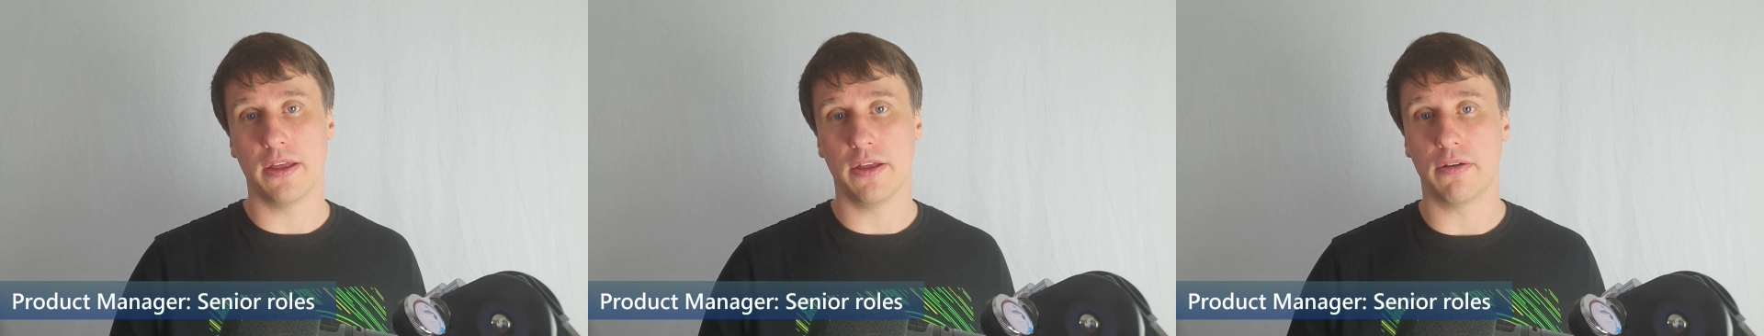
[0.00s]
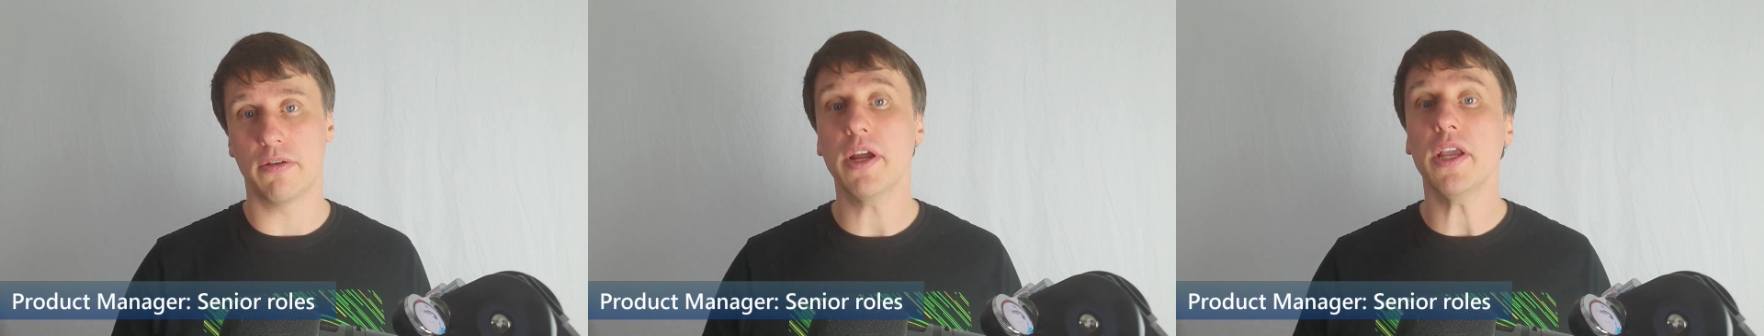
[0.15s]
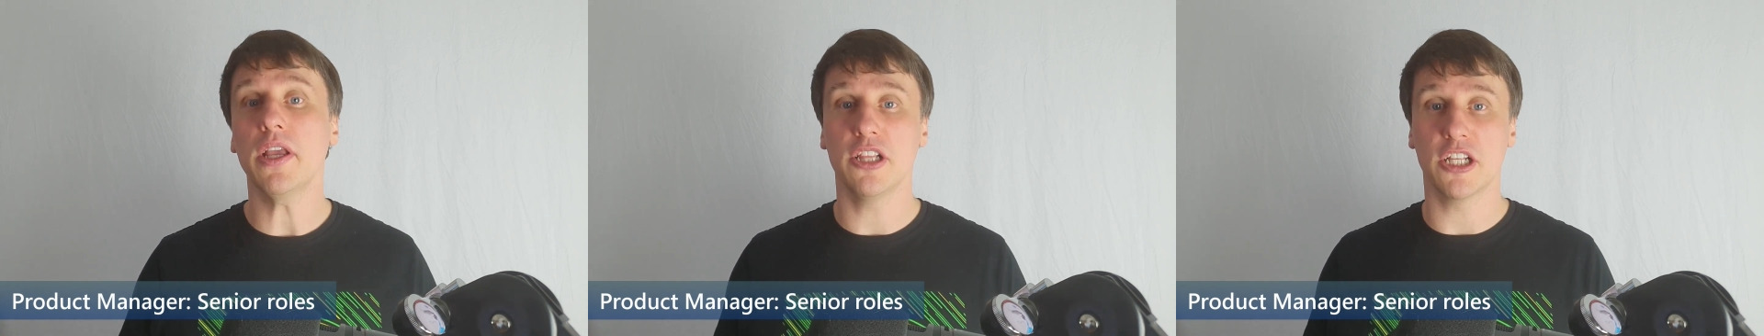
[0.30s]

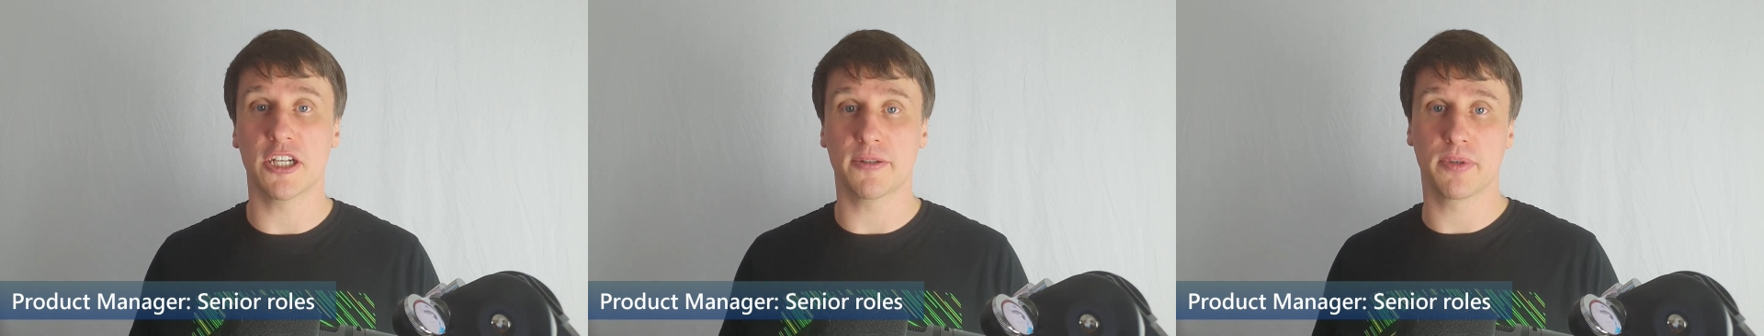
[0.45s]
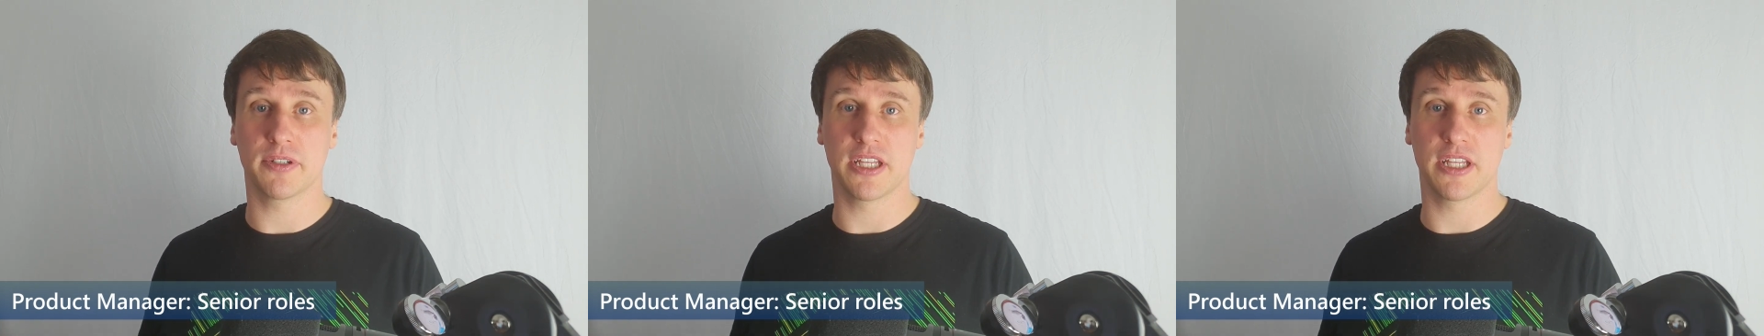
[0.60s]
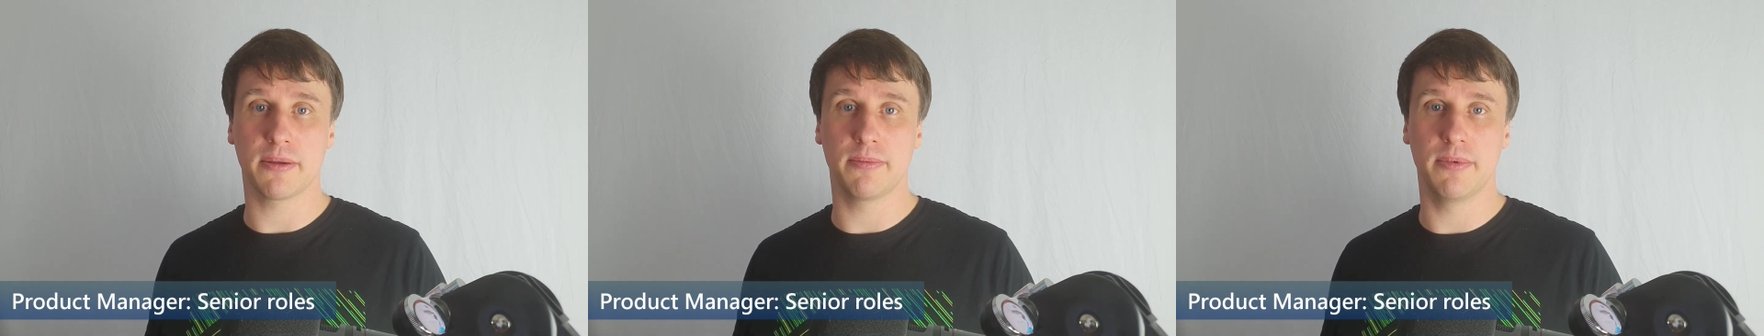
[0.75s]
regular
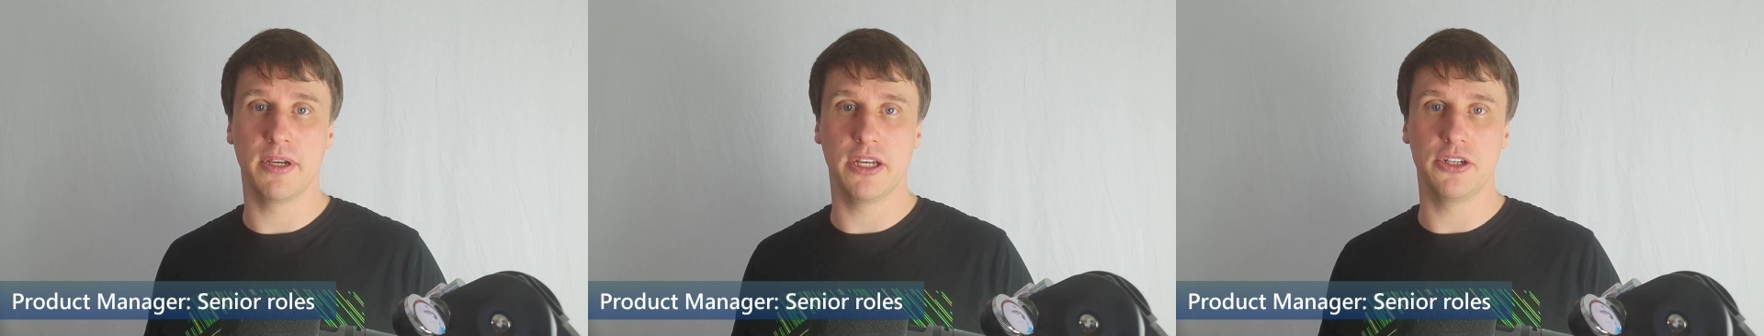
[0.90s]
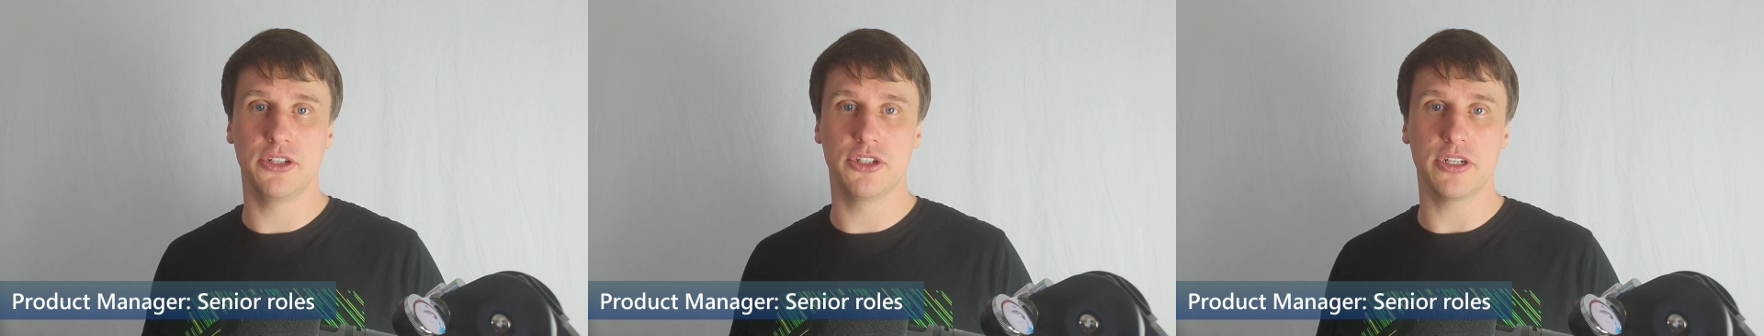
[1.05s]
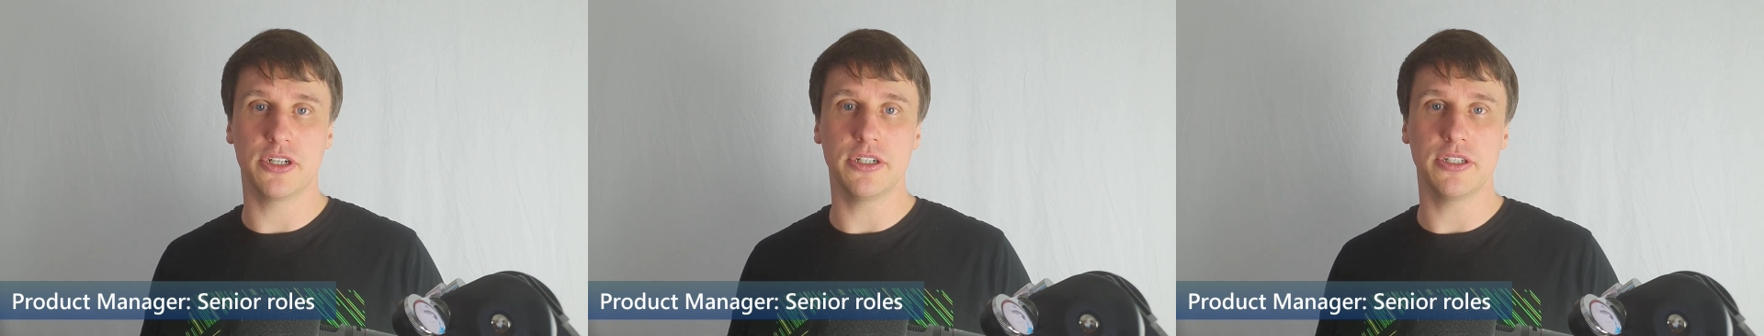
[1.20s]
product
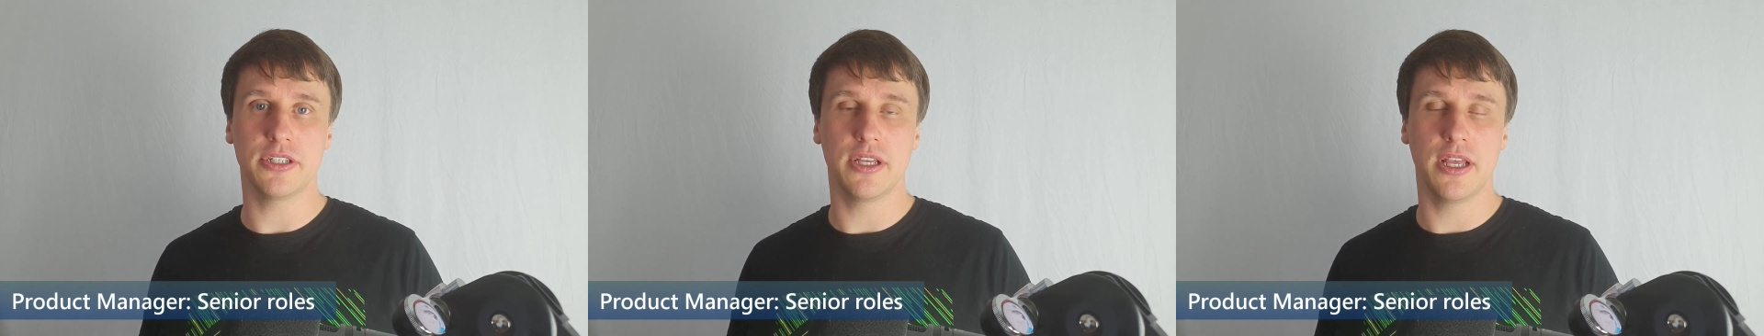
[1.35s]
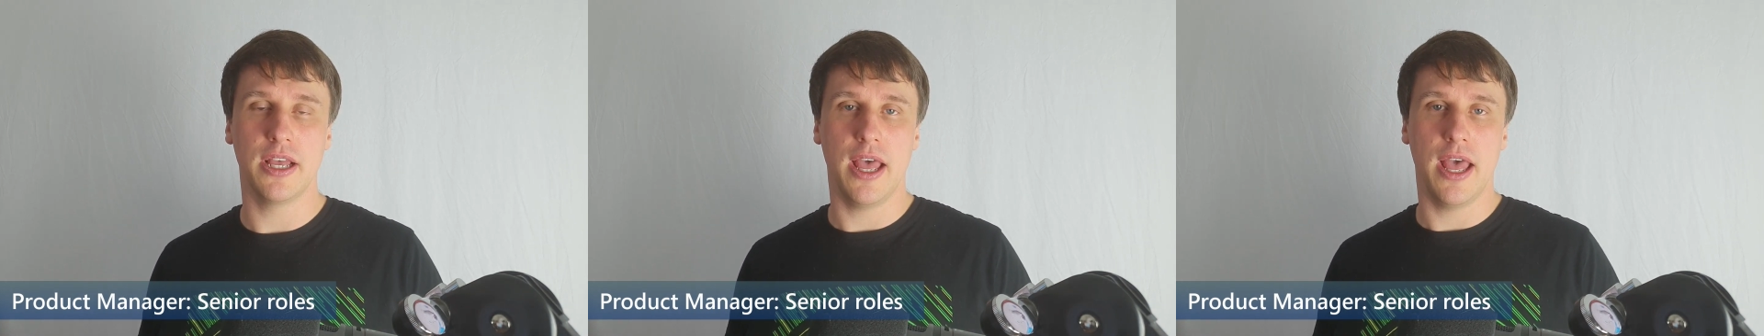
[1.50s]
managers,